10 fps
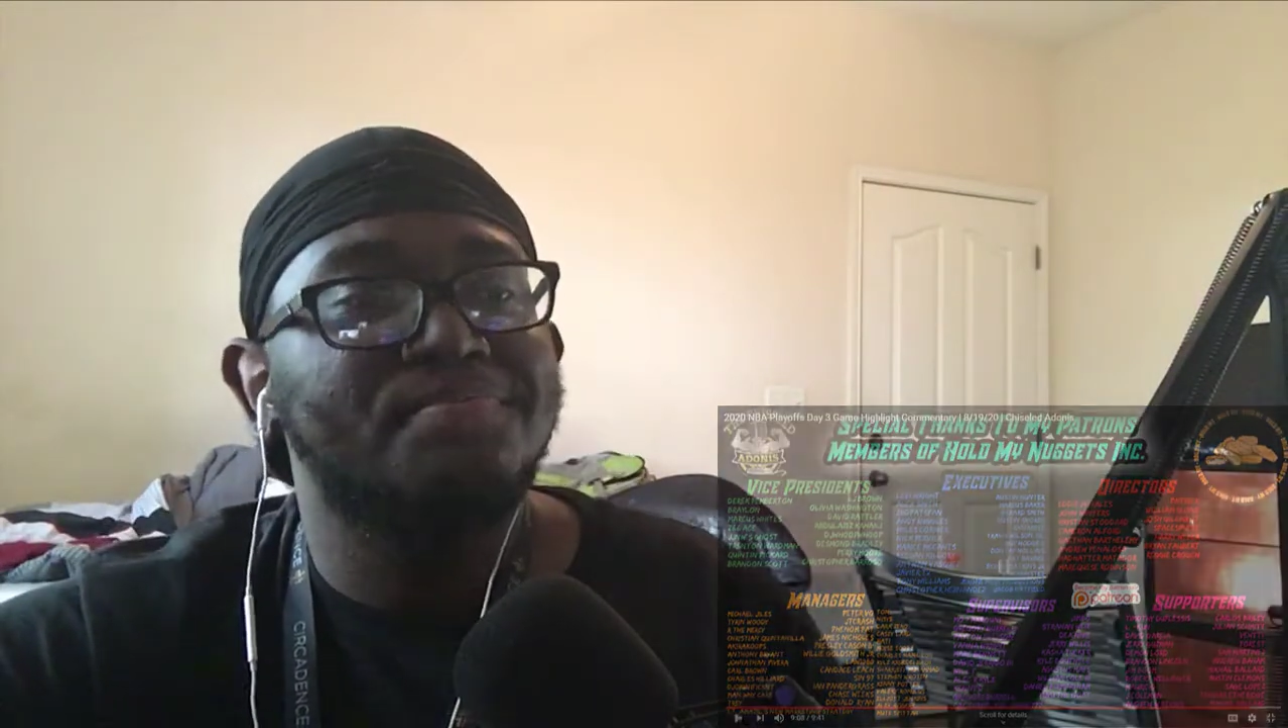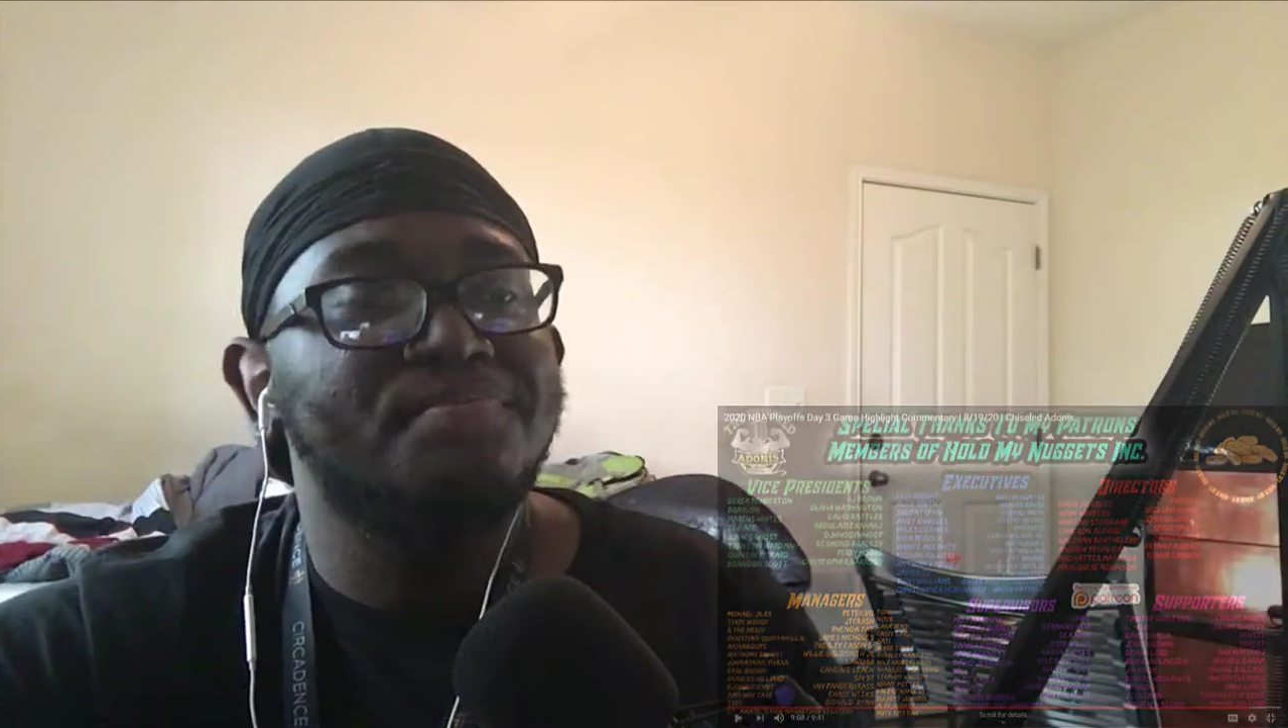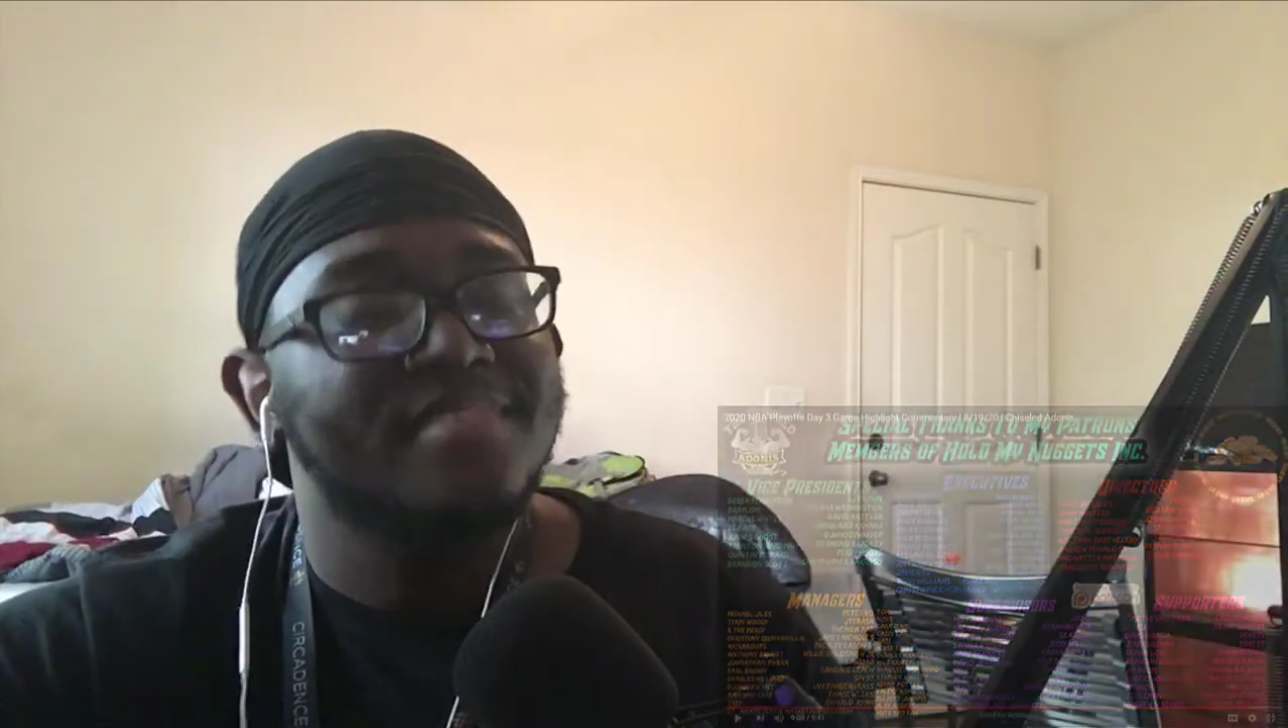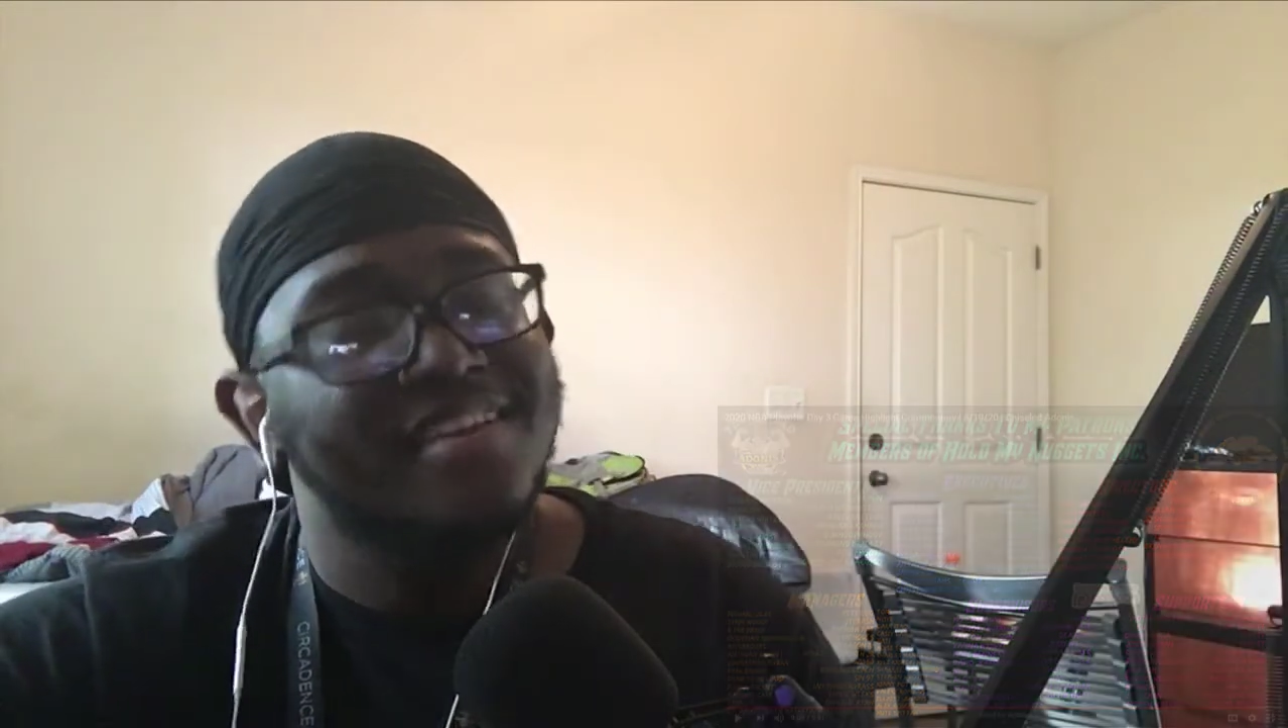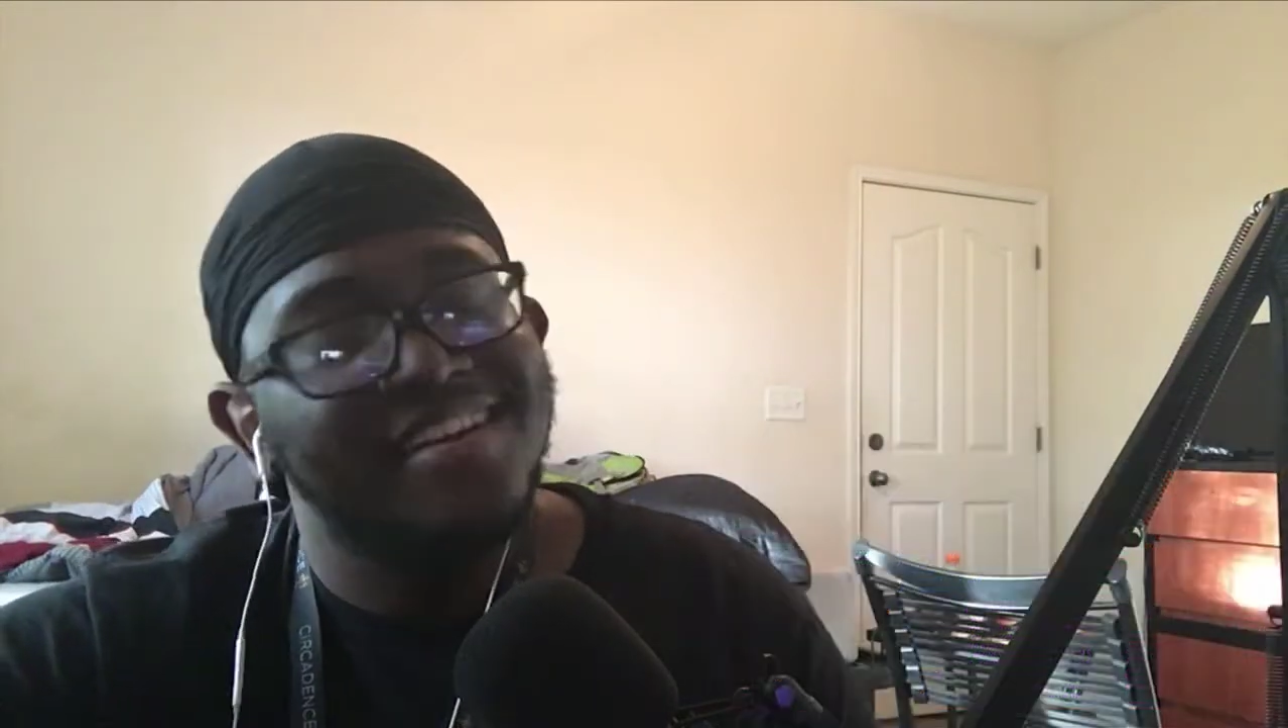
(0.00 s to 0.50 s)

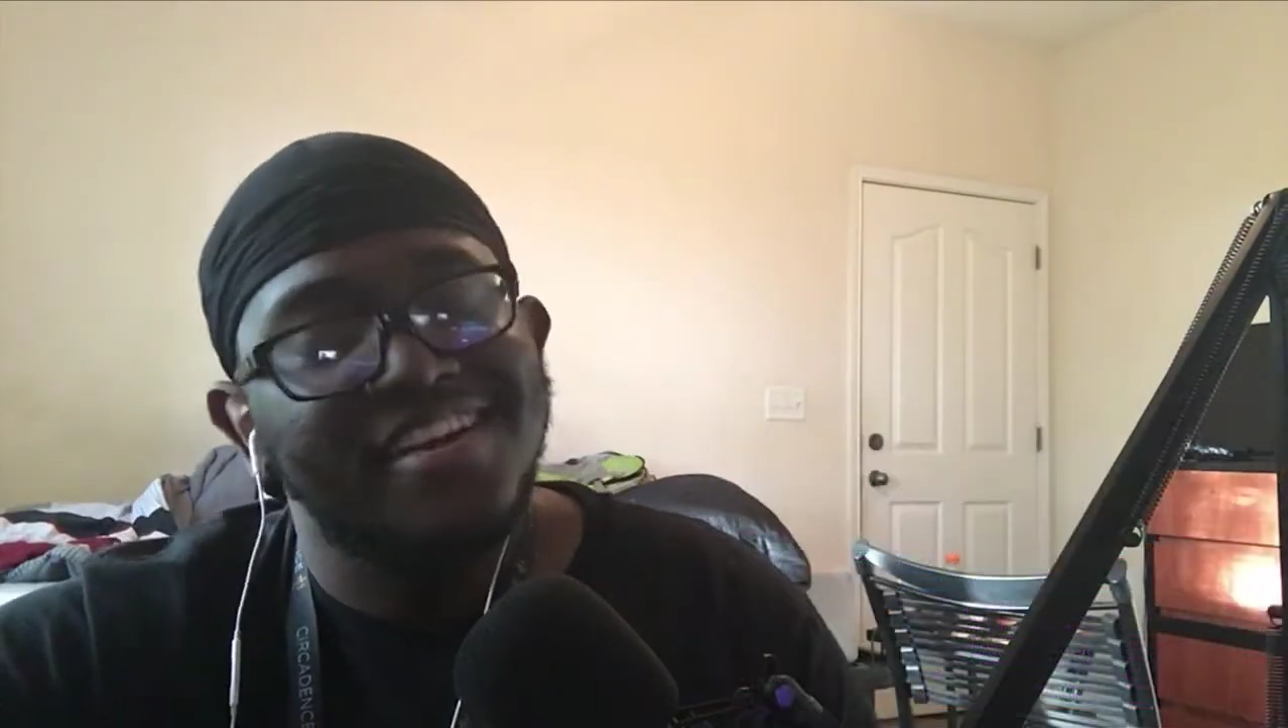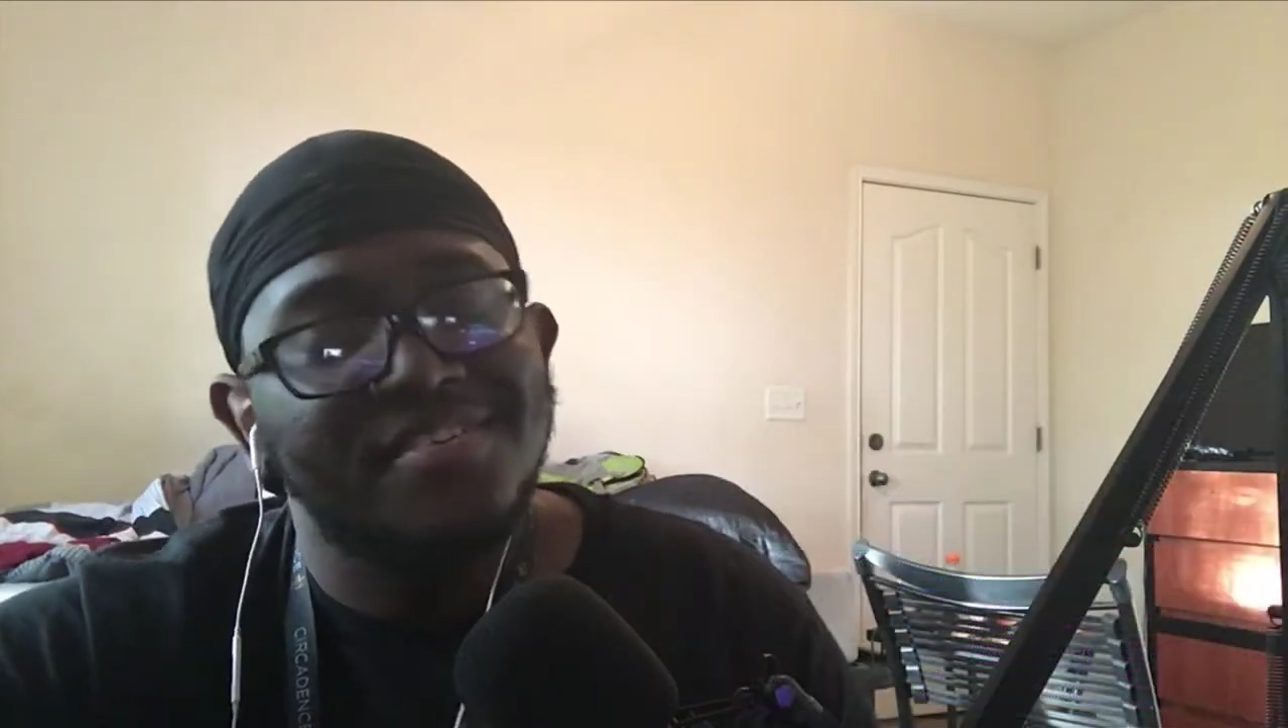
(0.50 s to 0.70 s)
Alright, well